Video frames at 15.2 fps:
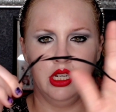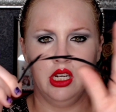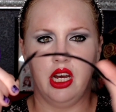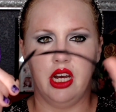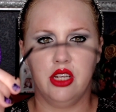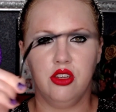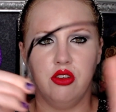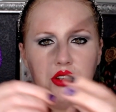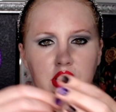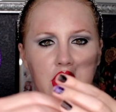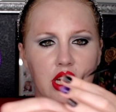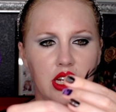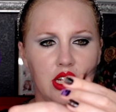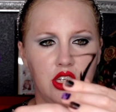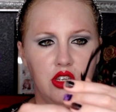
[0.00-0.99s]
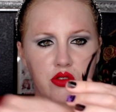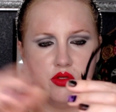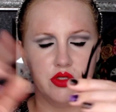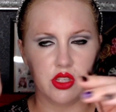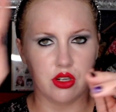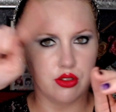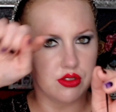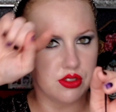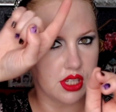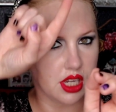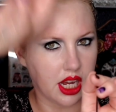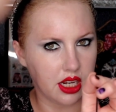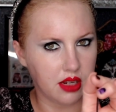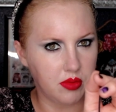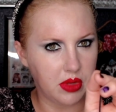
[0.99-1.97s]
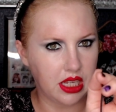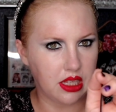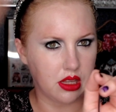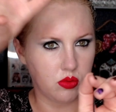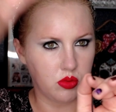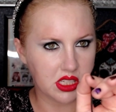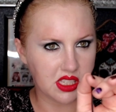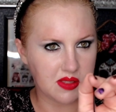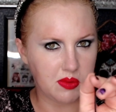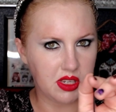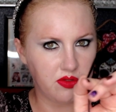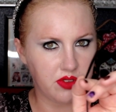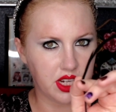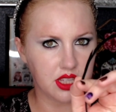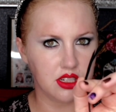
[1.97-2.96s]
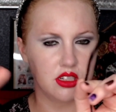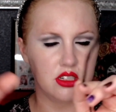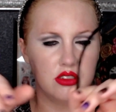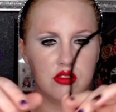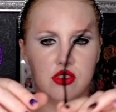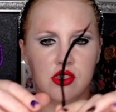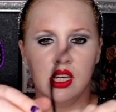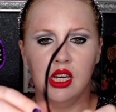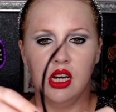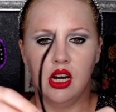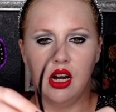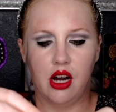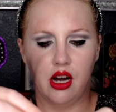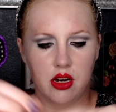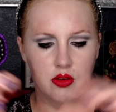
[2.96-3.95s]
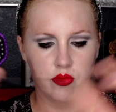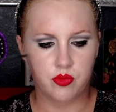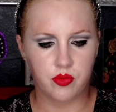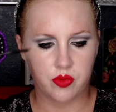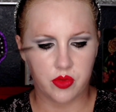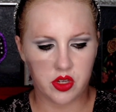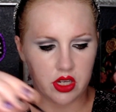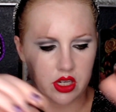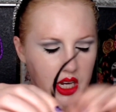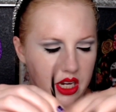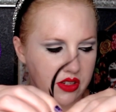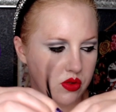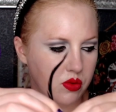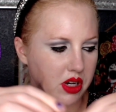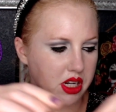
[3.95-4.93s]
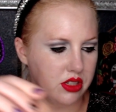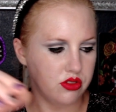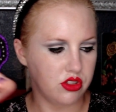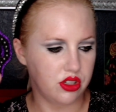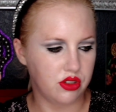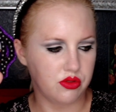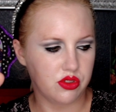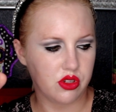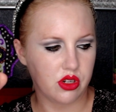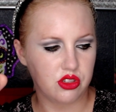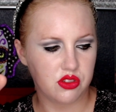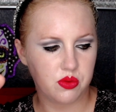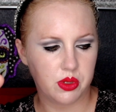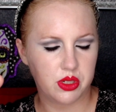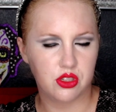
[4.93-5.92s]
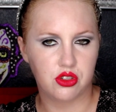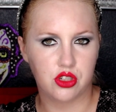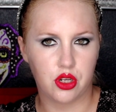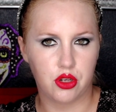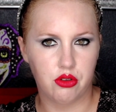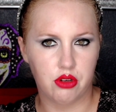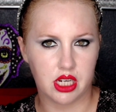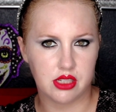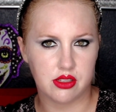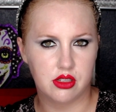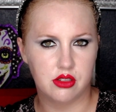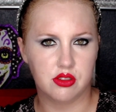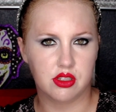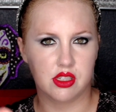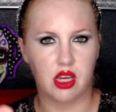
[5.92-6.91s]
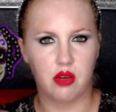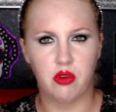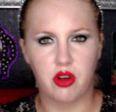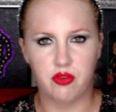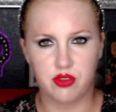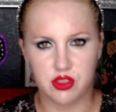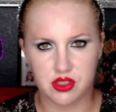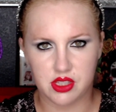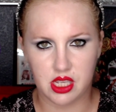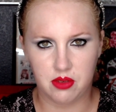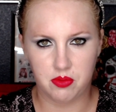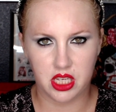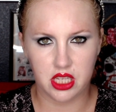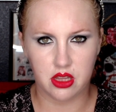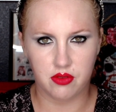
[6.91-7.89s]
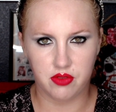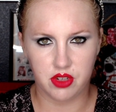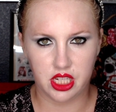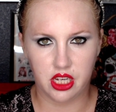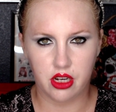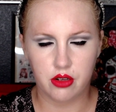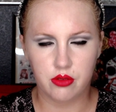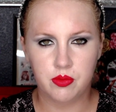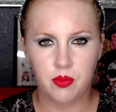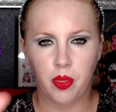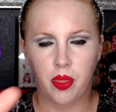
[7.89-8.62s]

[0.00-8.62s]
and you can use those to kind of make the wispy feathers as well too. So I just wanted to show you guys those because I referenced them in the video